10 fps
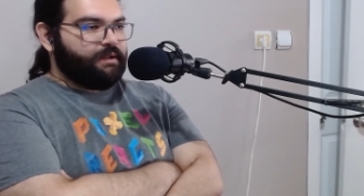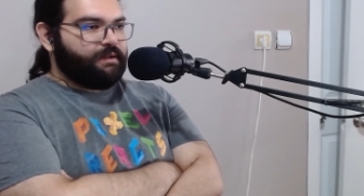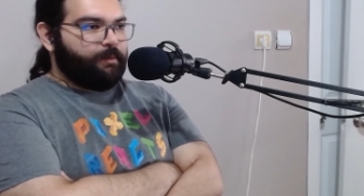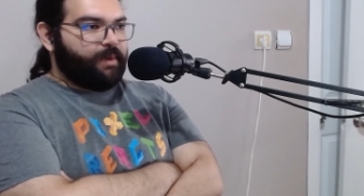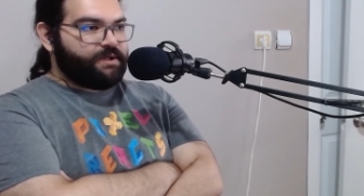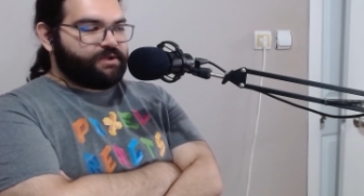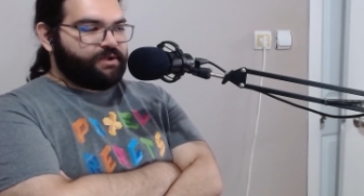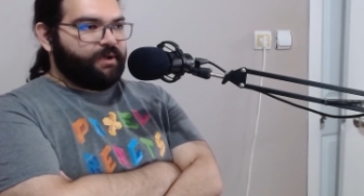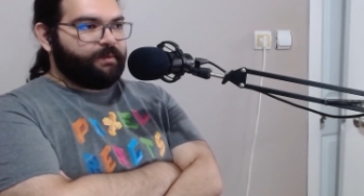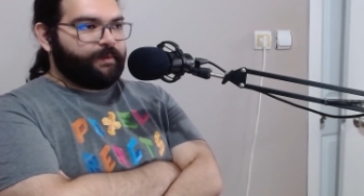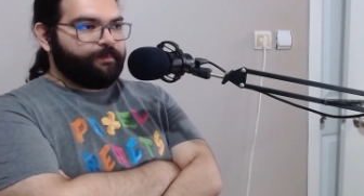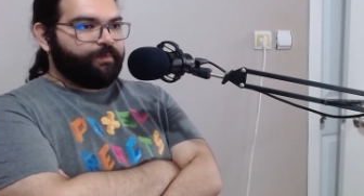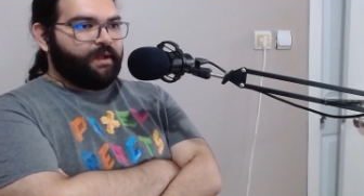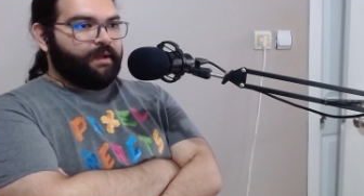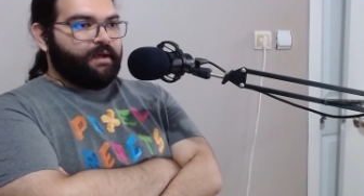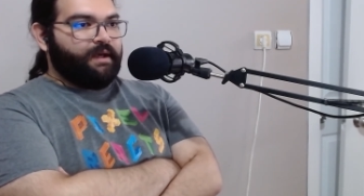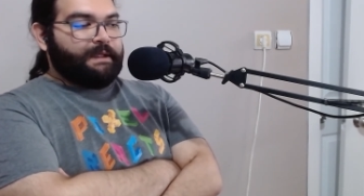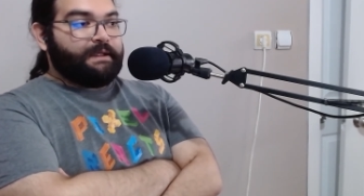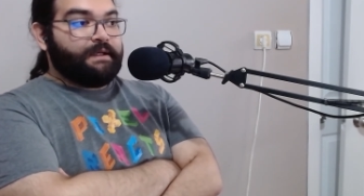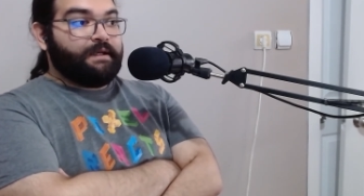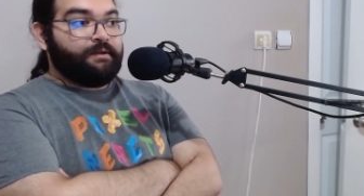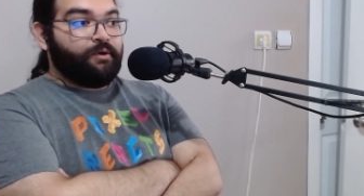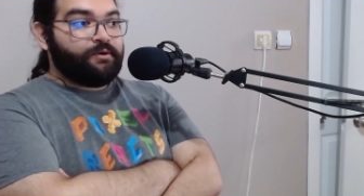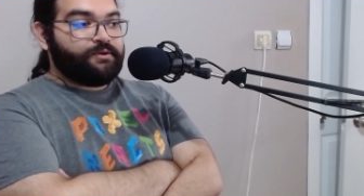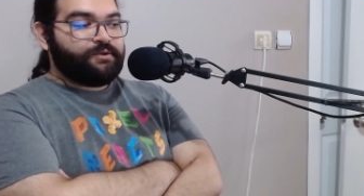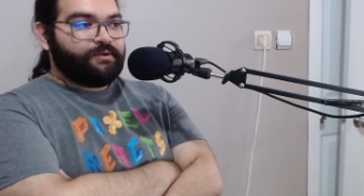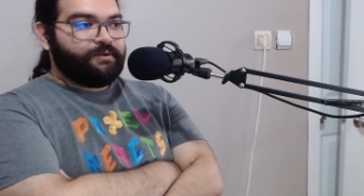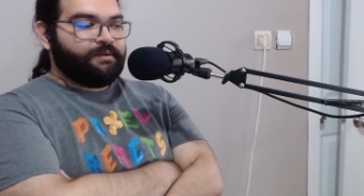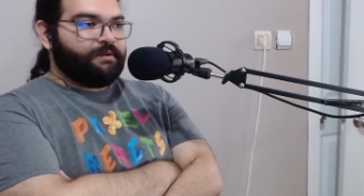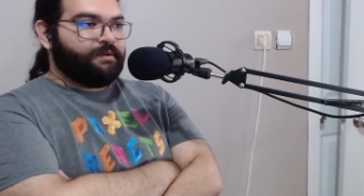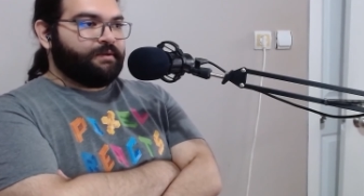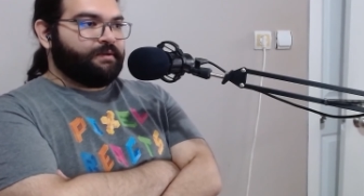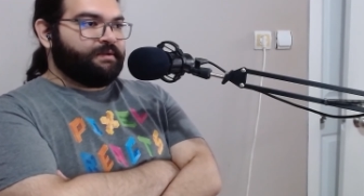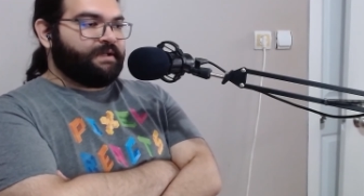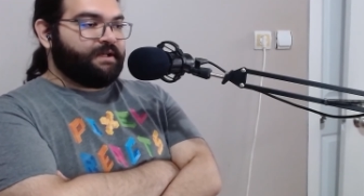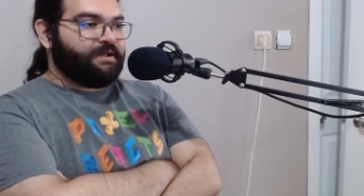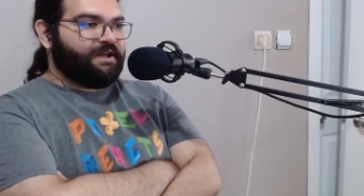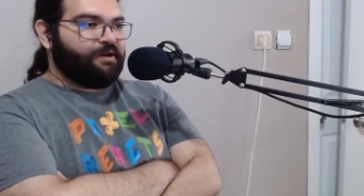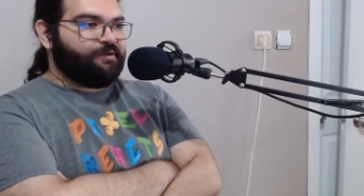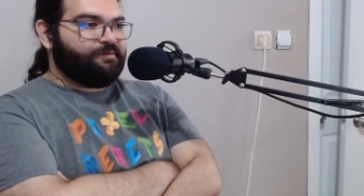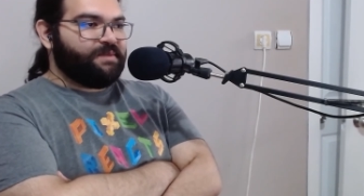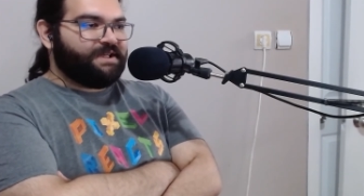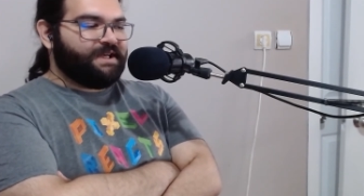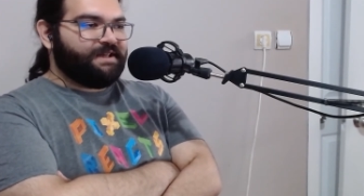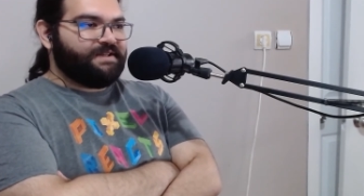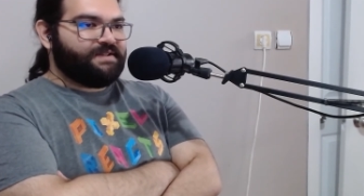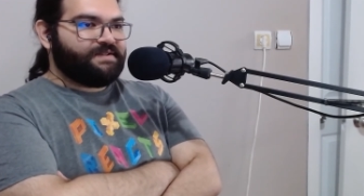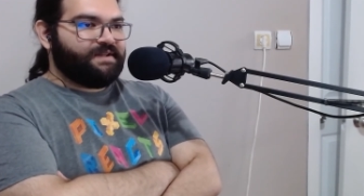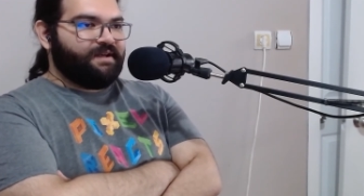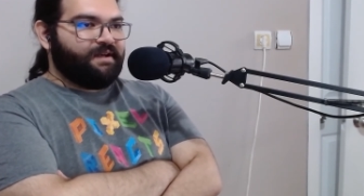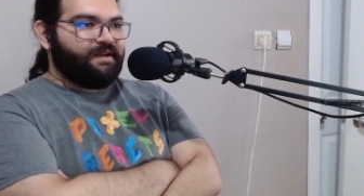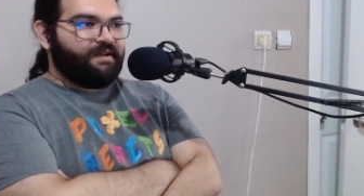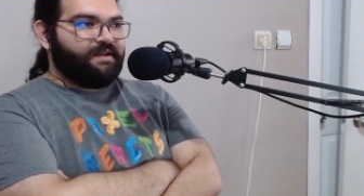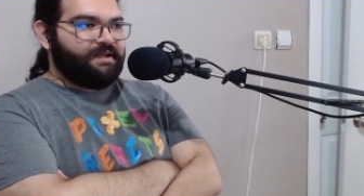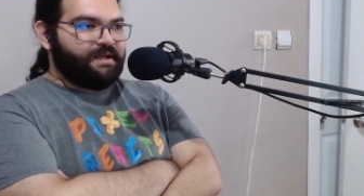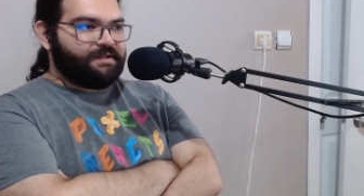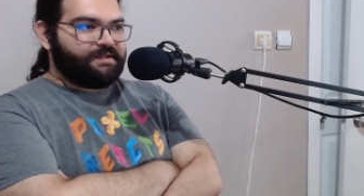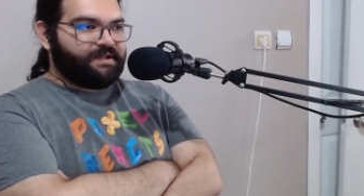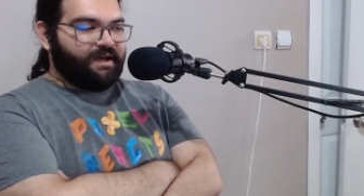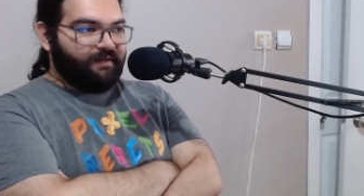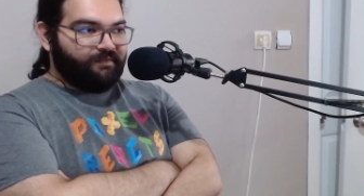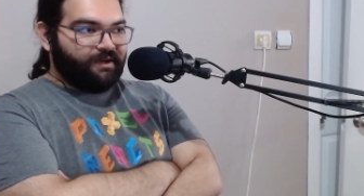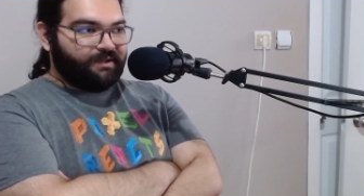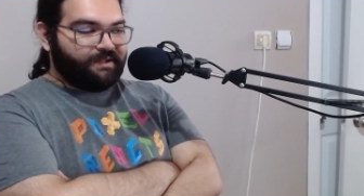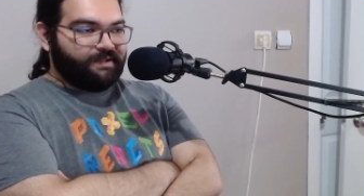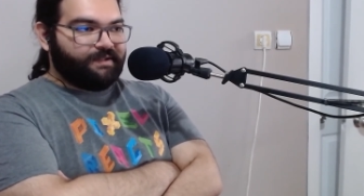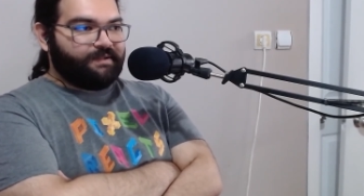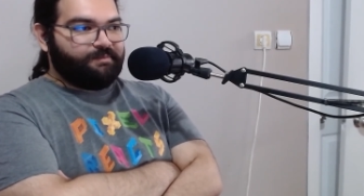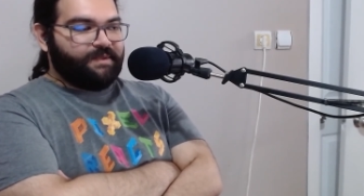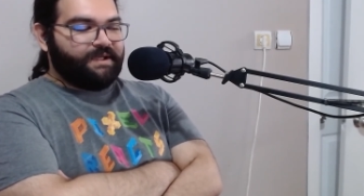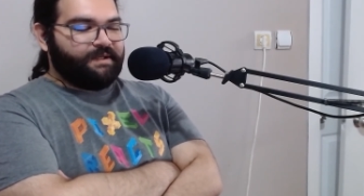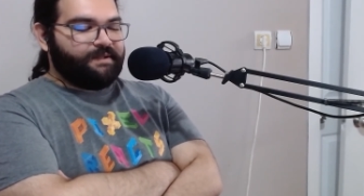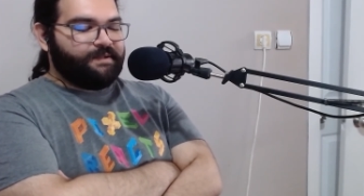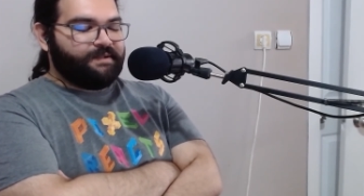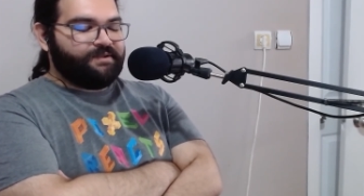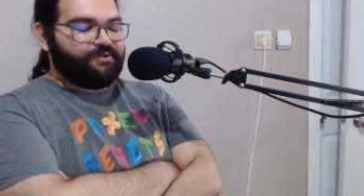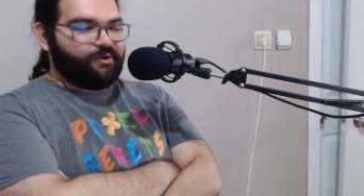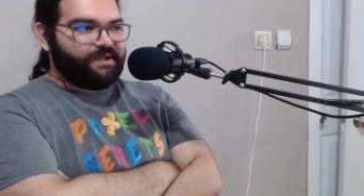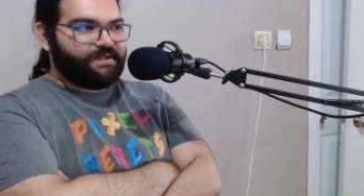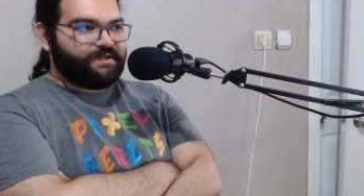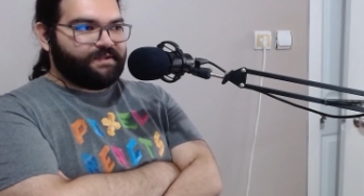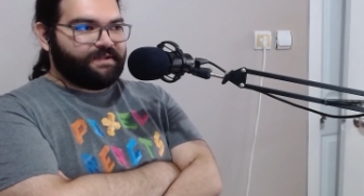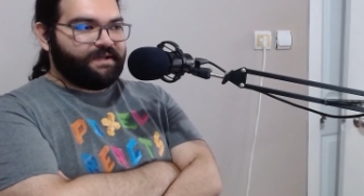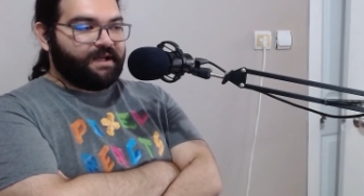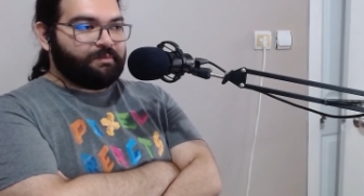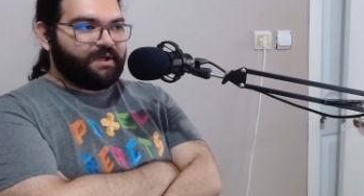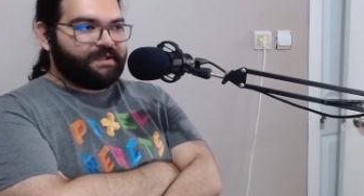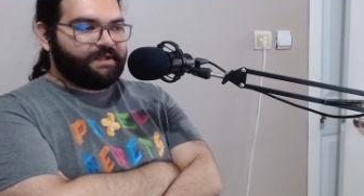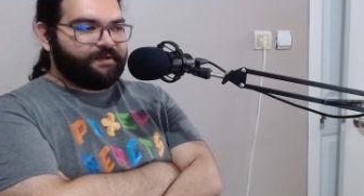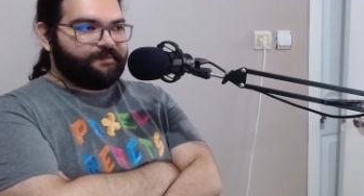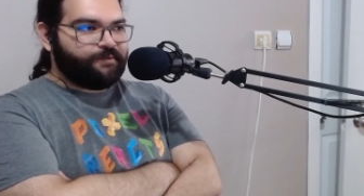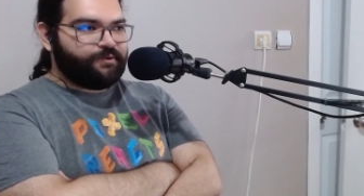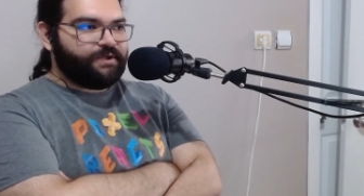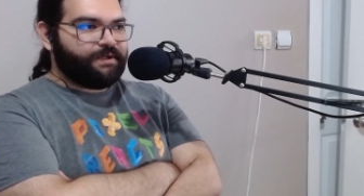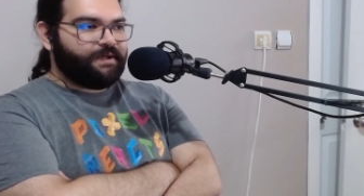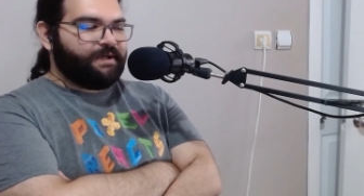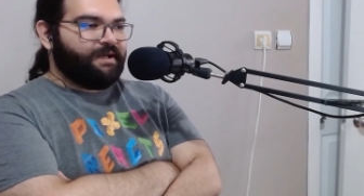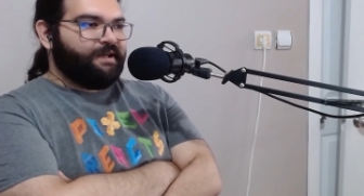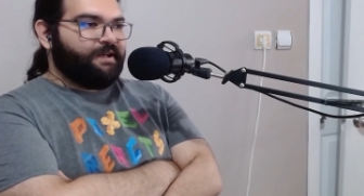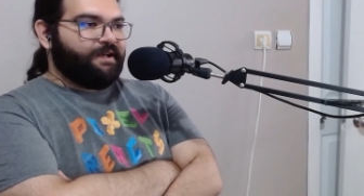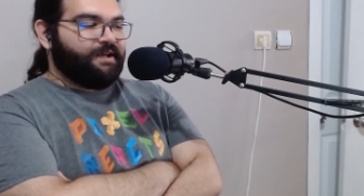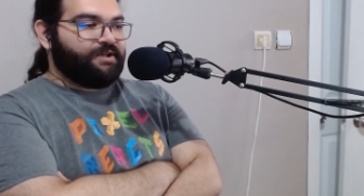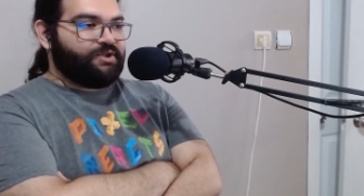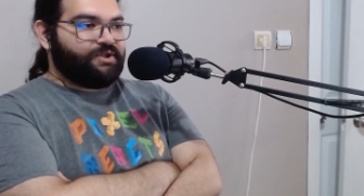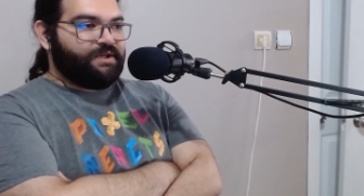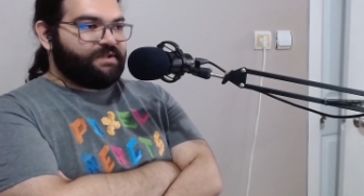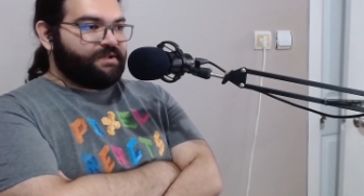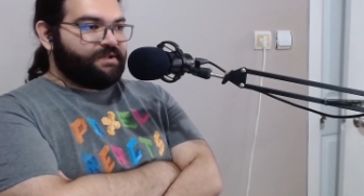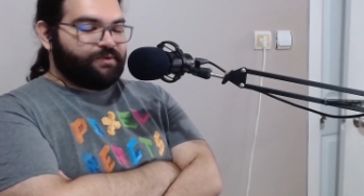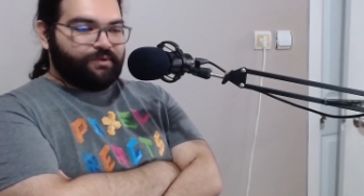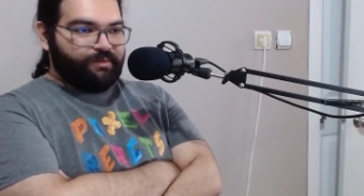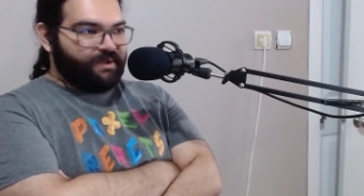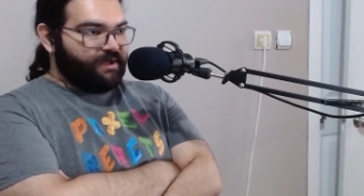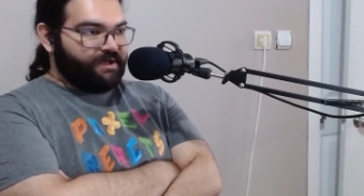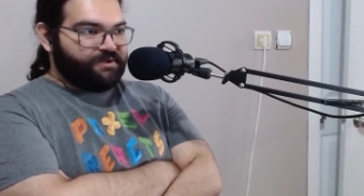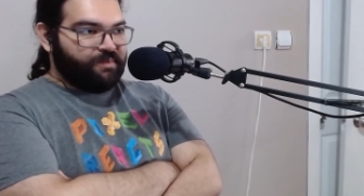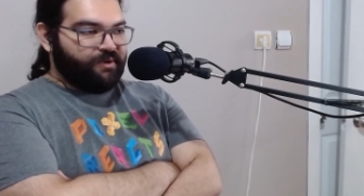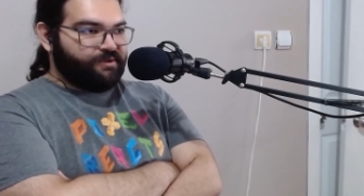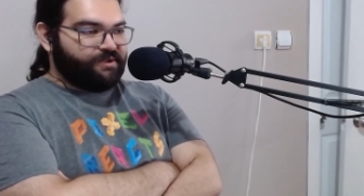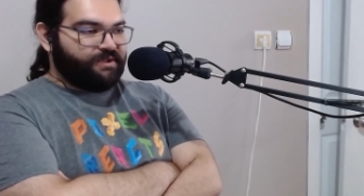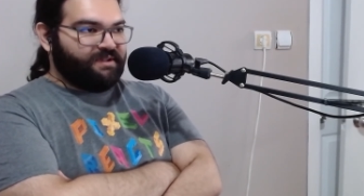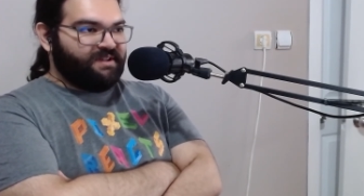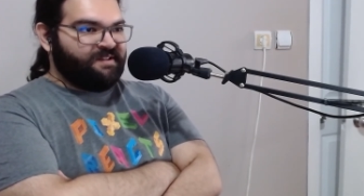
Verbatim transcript: They patched him up, and the nurse taking care of Mikkel is Ines Kahnwald, uh, Jonas' grandmother in the future and she's a super nice person